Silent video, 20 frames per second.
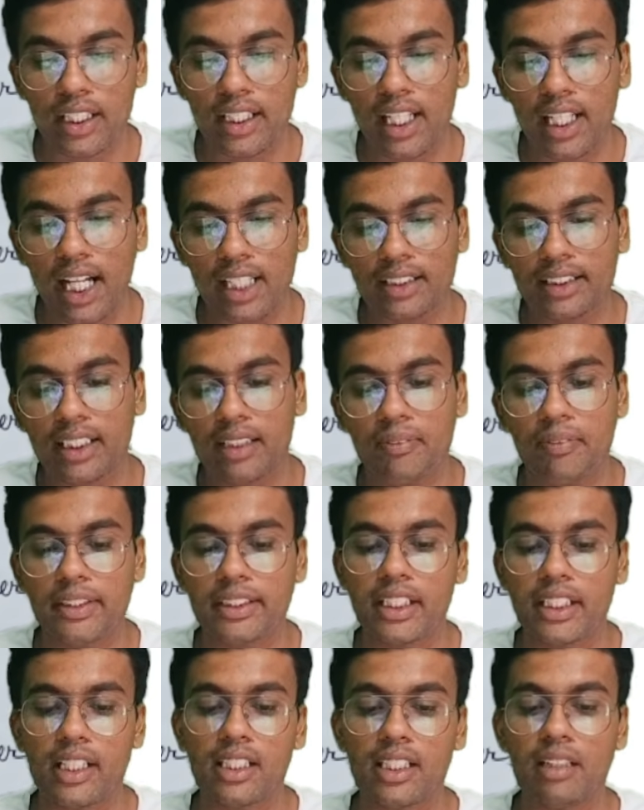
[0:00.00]
last date
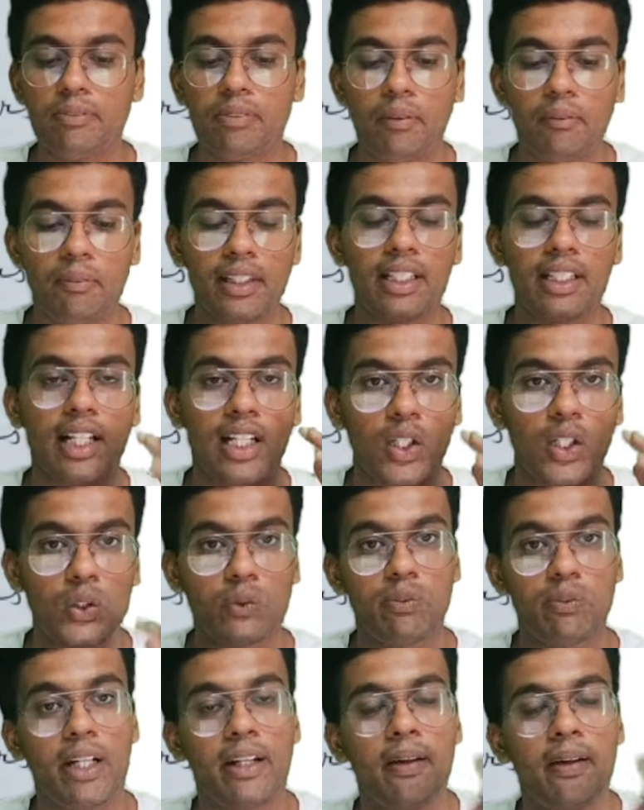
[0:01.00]
mentioned in the public
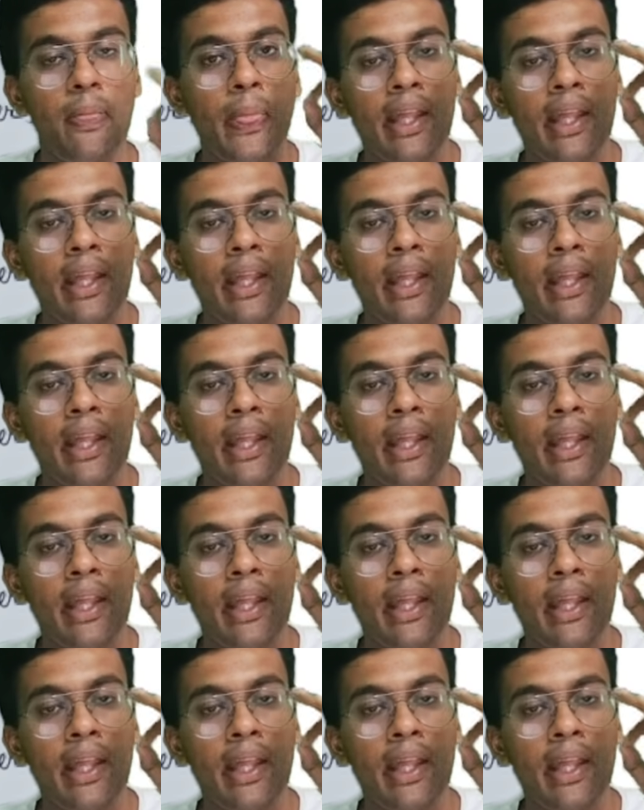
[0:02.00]
announcement.